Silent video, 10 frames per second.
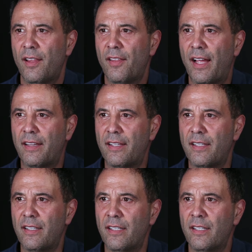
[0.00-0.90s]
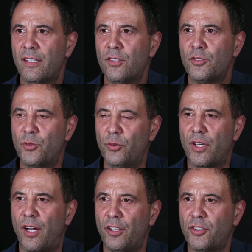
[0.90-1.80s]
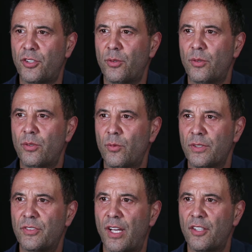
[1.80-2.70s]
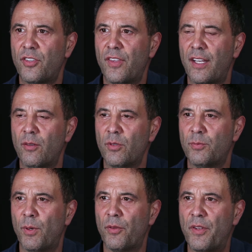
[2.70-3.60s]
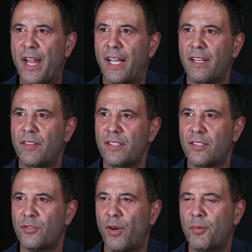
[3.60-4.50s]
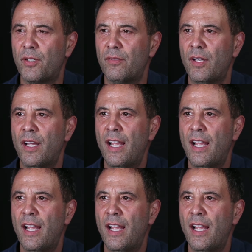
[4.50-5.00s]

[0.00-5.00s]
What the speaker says: that the school culture was such that it was both negative and disruptive,